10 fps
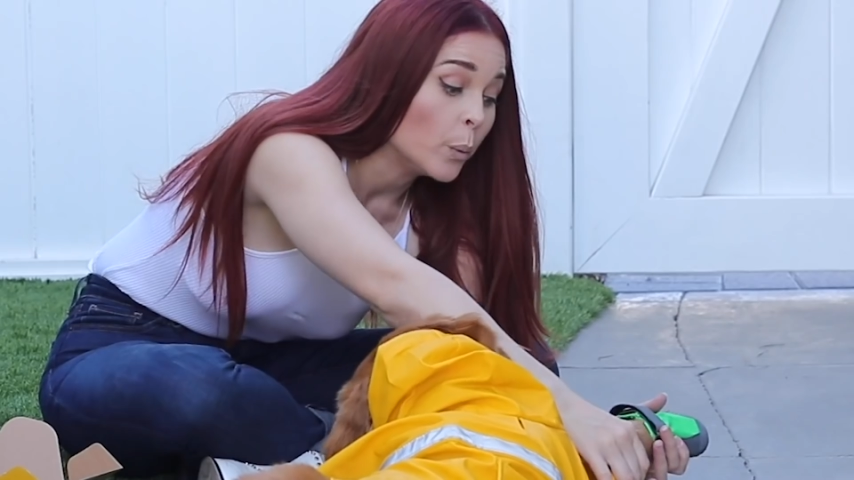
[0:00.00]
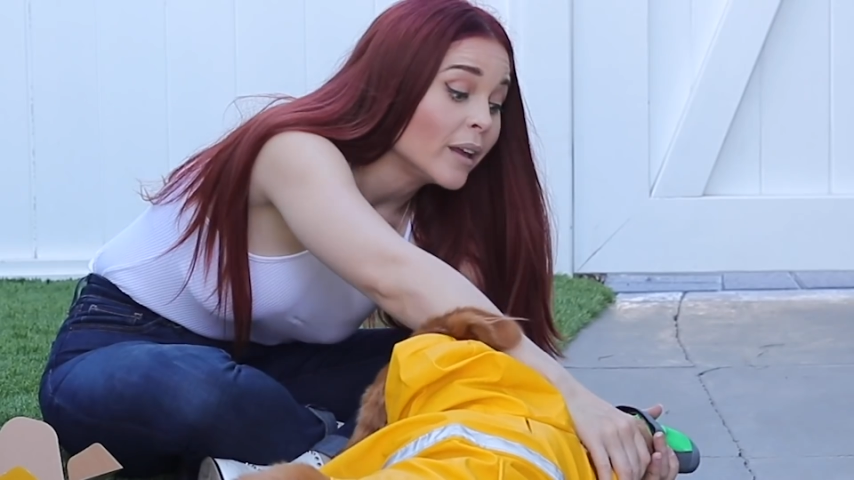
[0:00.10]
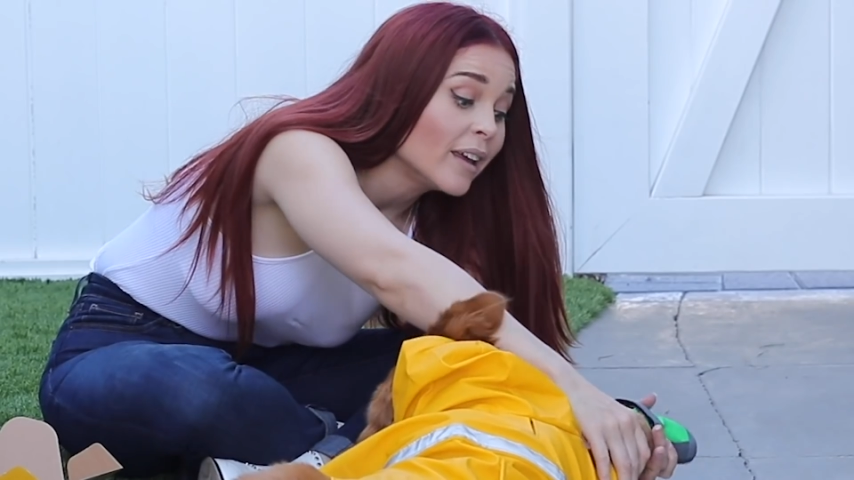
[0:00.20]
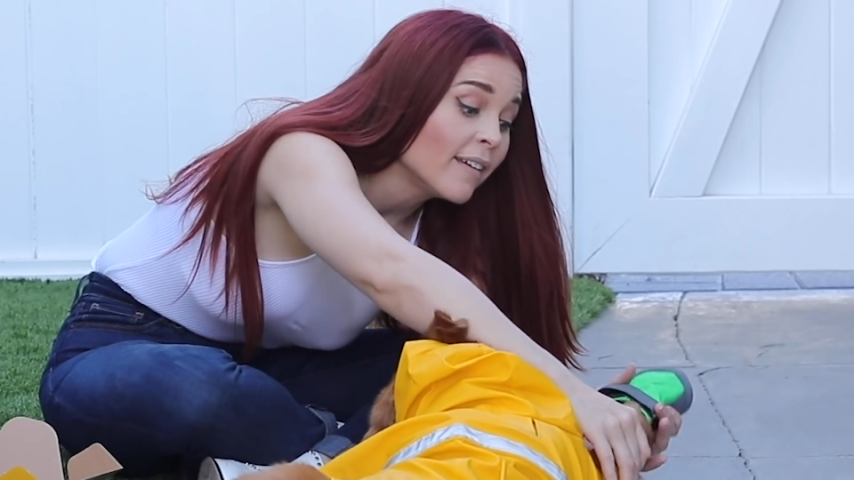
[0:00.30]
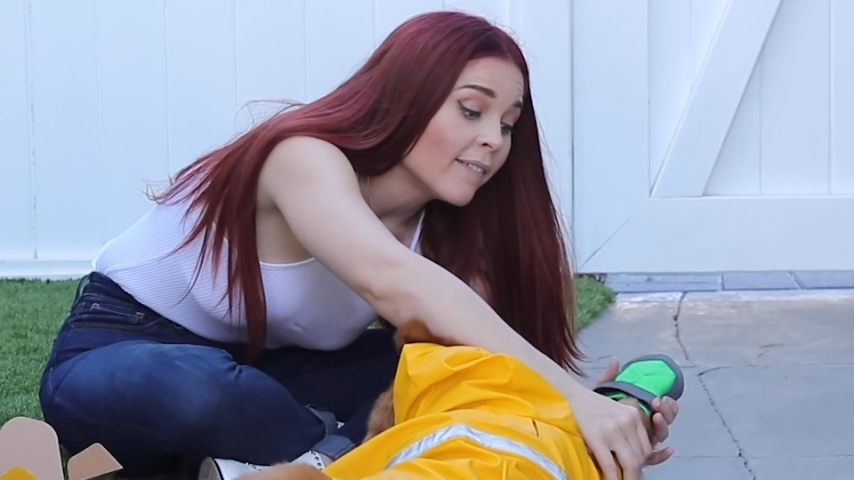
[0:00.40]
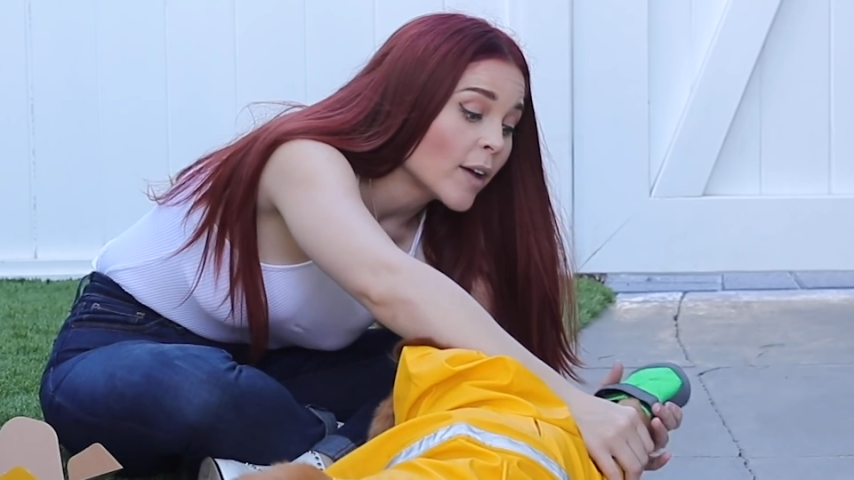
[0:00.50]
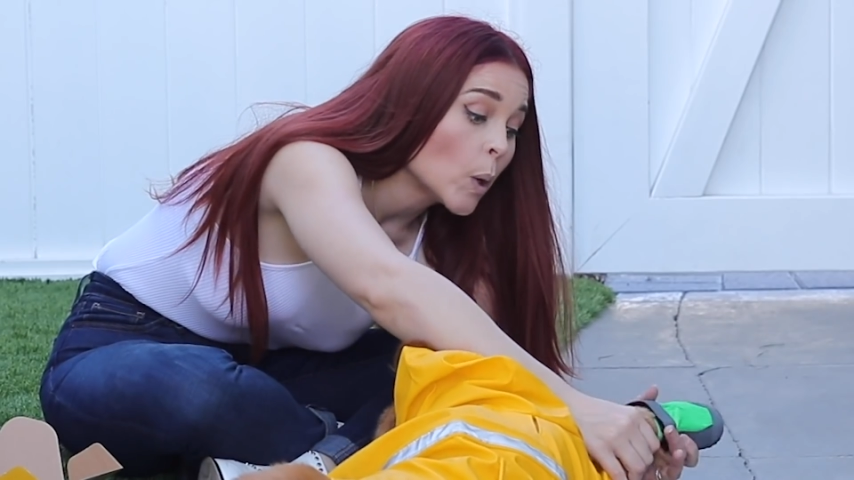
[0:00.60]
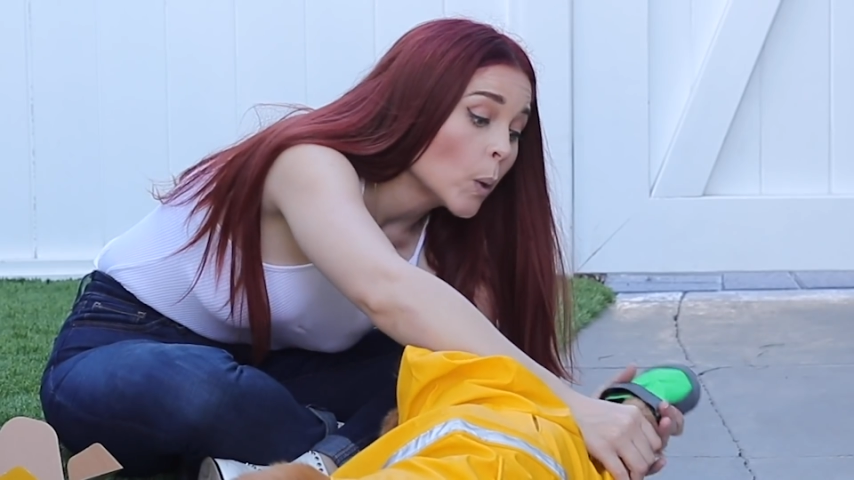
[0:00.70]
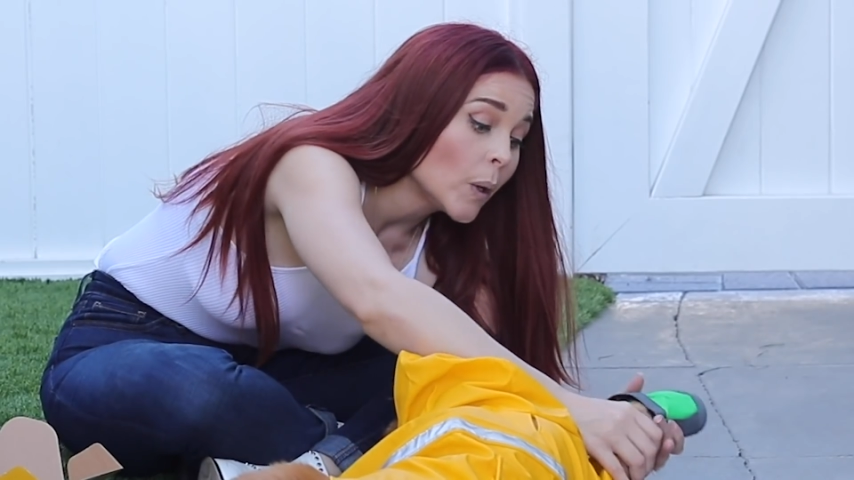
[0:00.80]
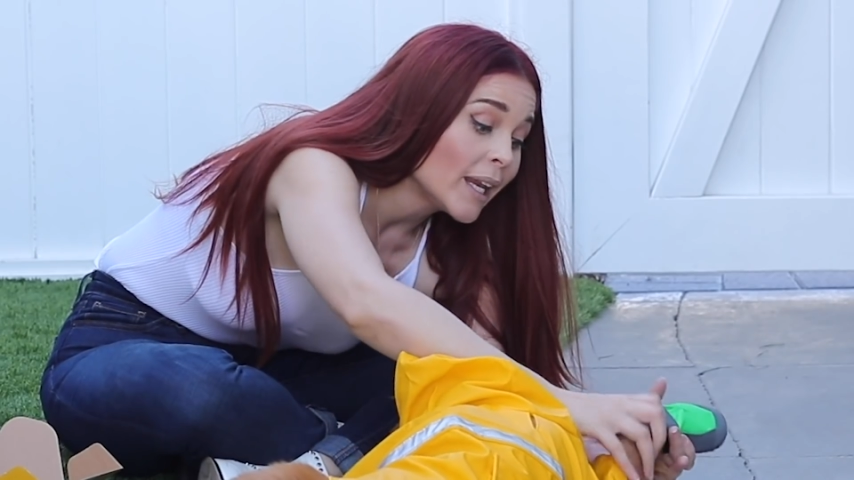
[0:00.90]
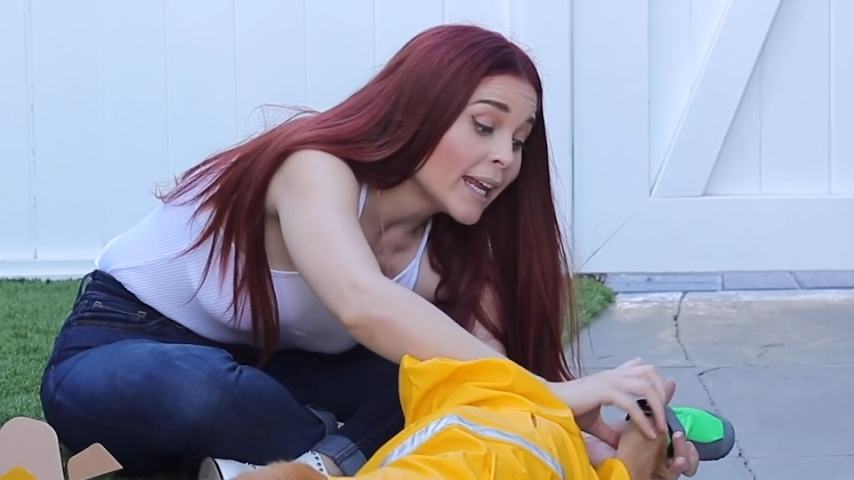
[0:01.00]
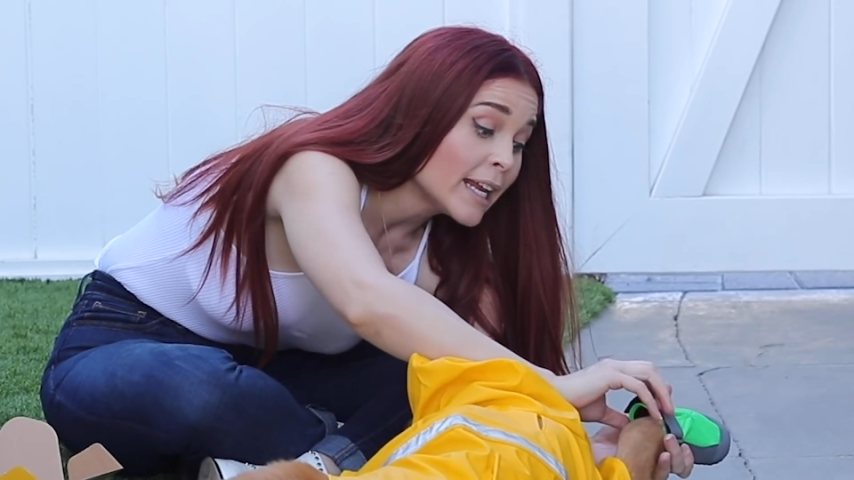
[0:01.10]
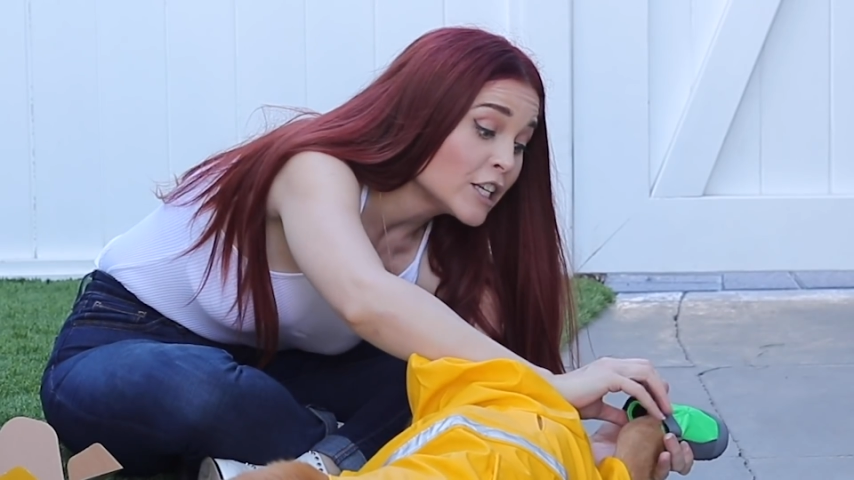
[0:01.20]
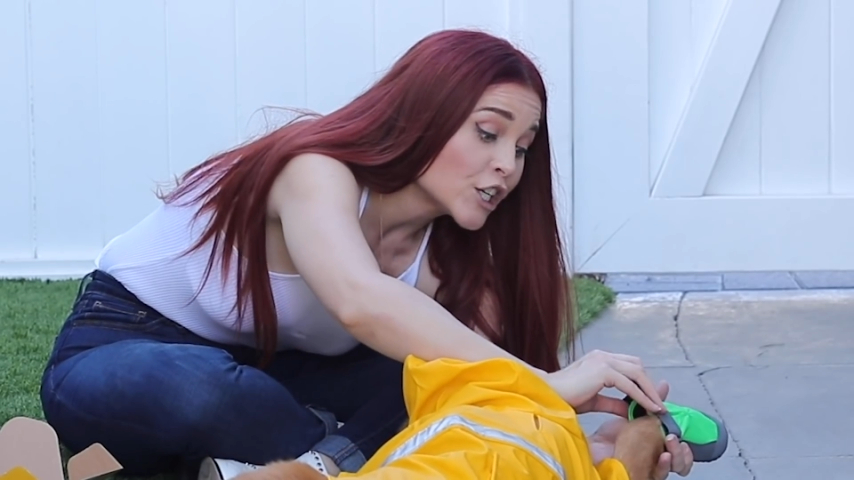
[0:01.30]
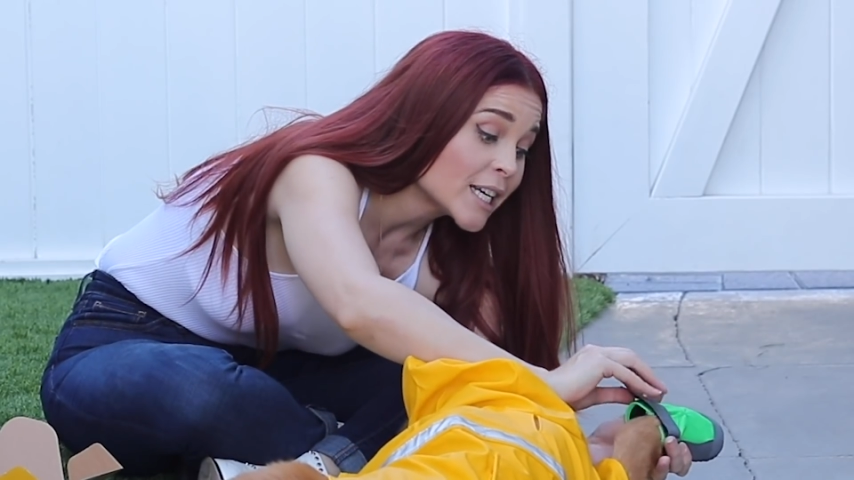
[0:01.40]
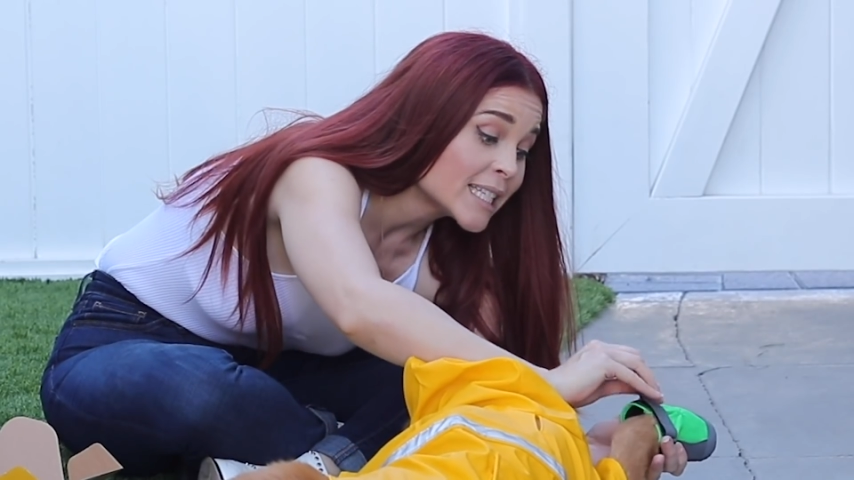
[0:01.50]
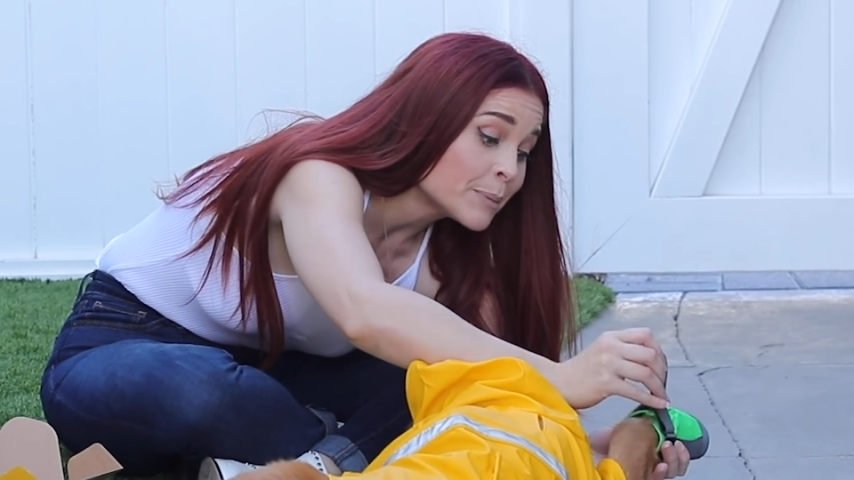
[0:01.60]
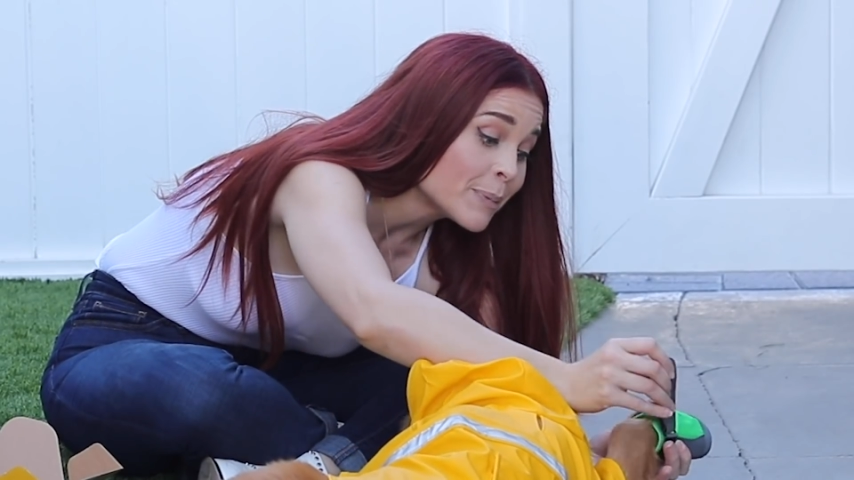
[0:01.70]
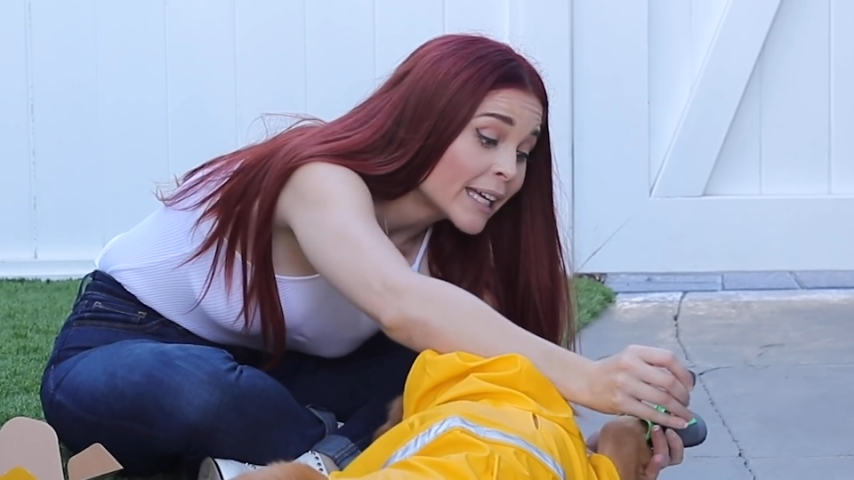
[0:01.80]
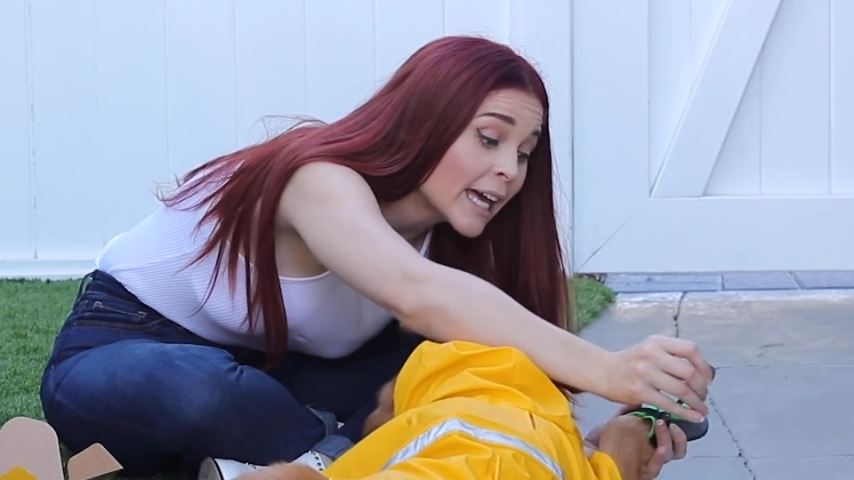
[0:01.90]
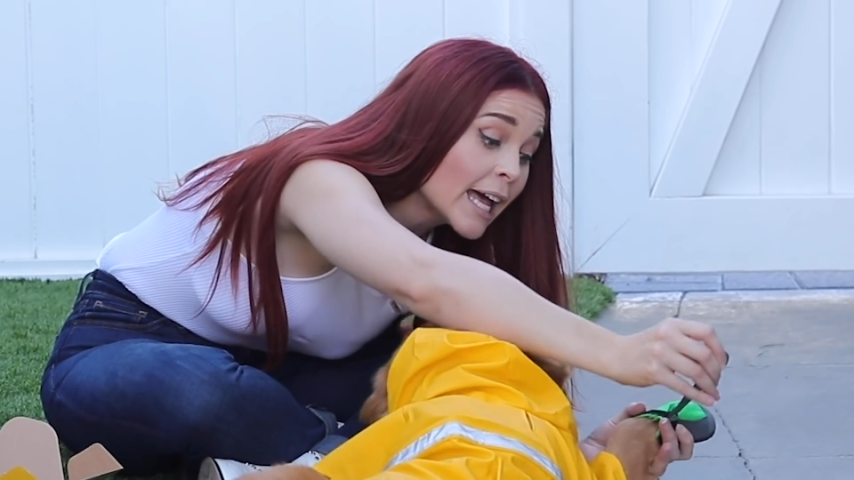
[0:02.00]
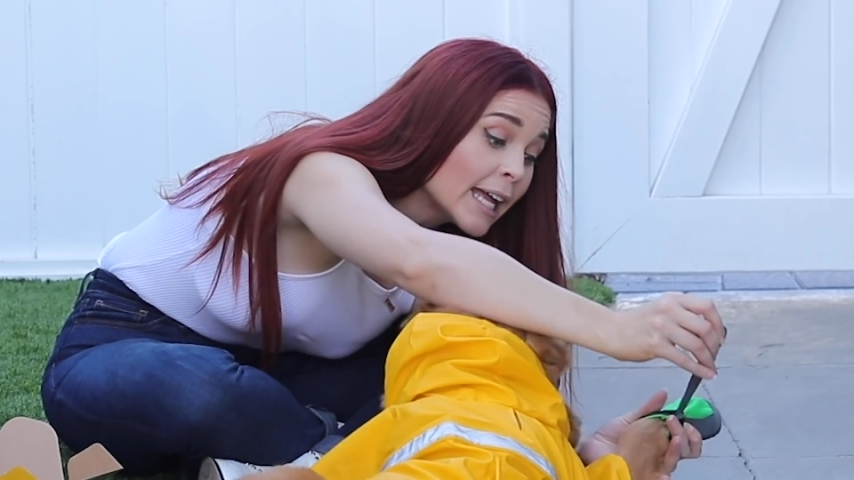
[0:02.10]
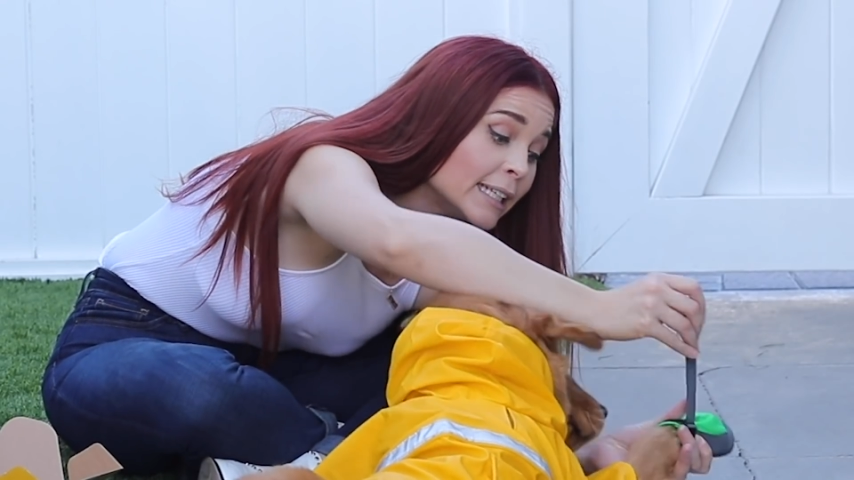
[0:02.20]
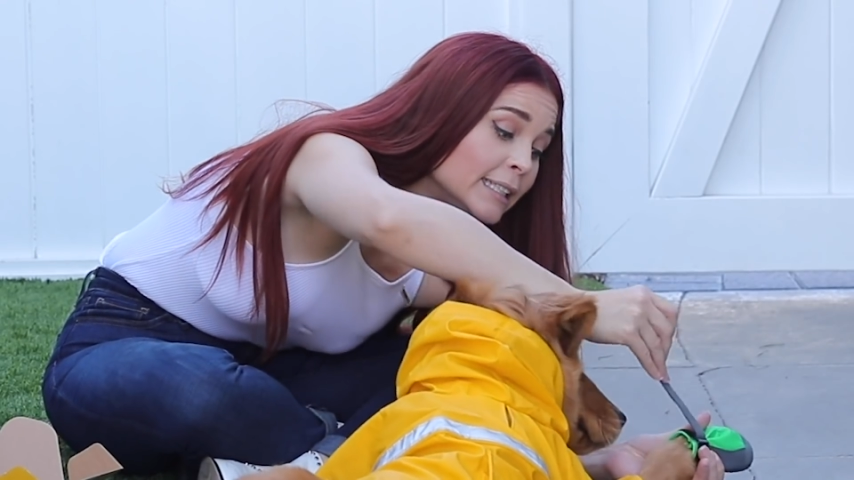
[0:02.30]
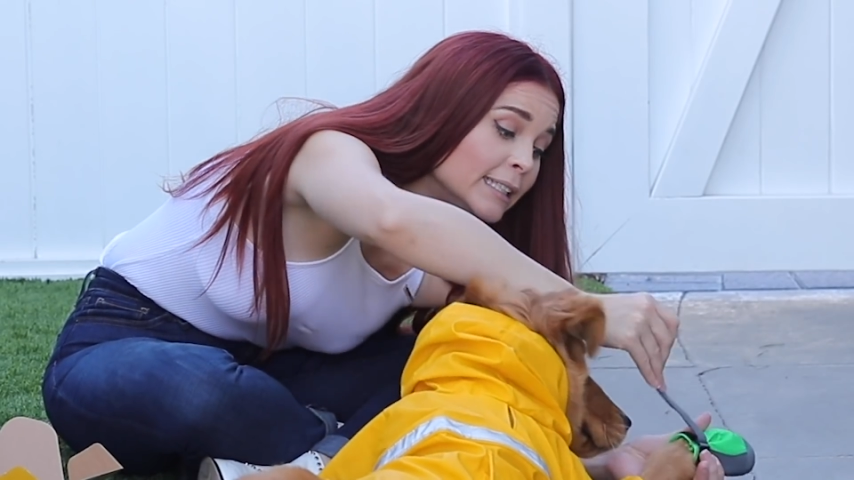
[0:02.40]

We've only just begun.